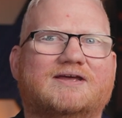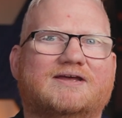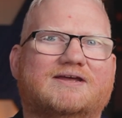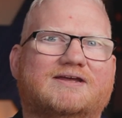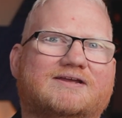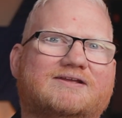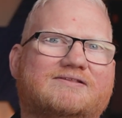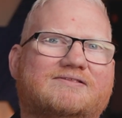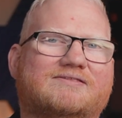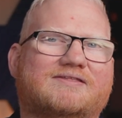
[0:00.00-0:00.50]

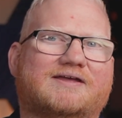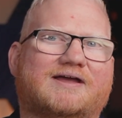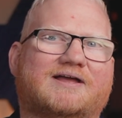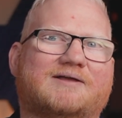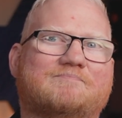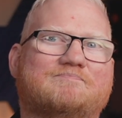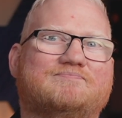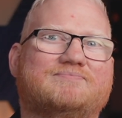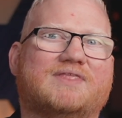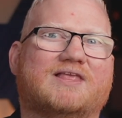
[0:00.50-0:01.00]
is
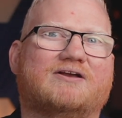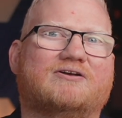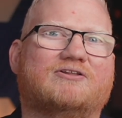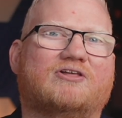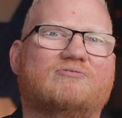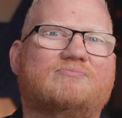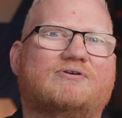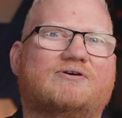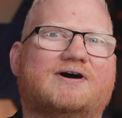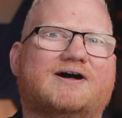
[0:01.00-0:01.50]
that
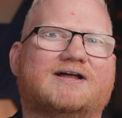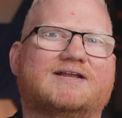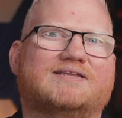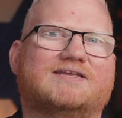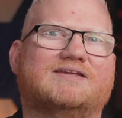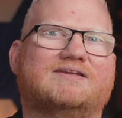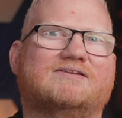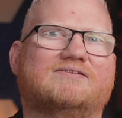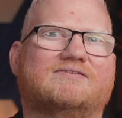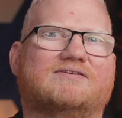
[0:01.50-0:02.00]
global
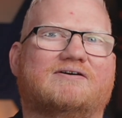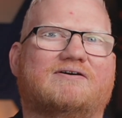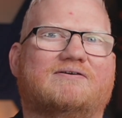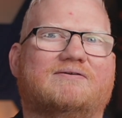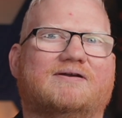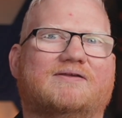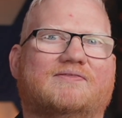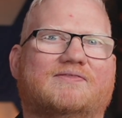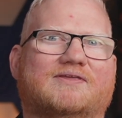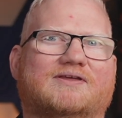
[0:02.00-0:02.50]
hotkeys
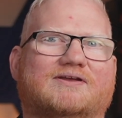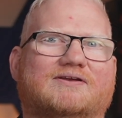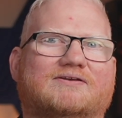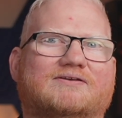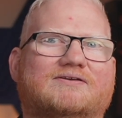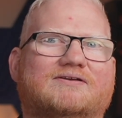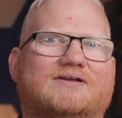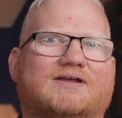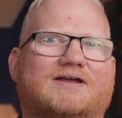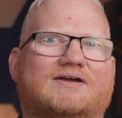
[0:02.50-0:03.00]
aren't a thing
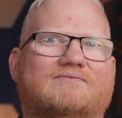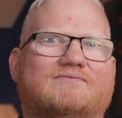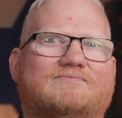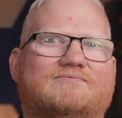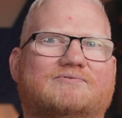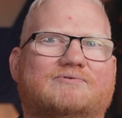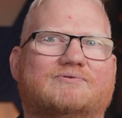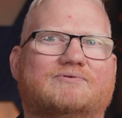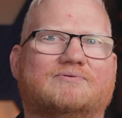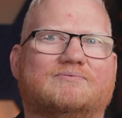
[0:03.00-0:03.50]

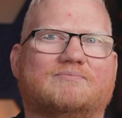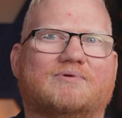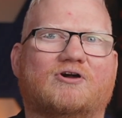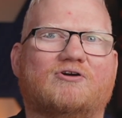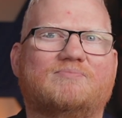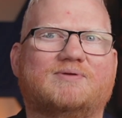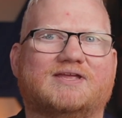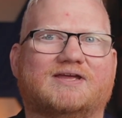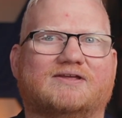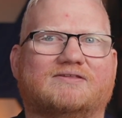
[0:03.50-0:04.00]
for
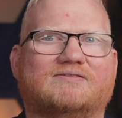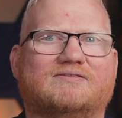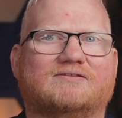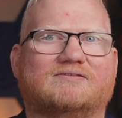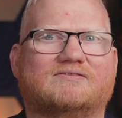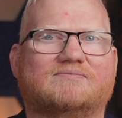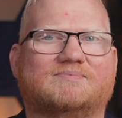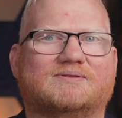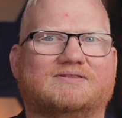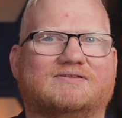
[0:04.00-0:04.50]
OBS
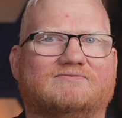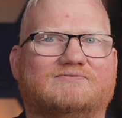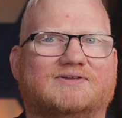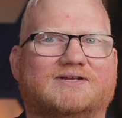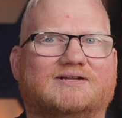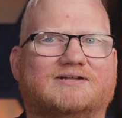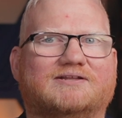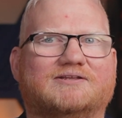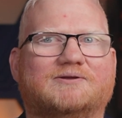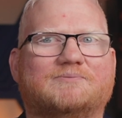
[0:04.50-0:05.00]

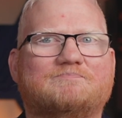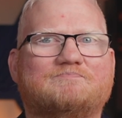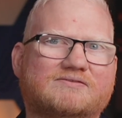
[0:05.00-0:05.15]
specifically.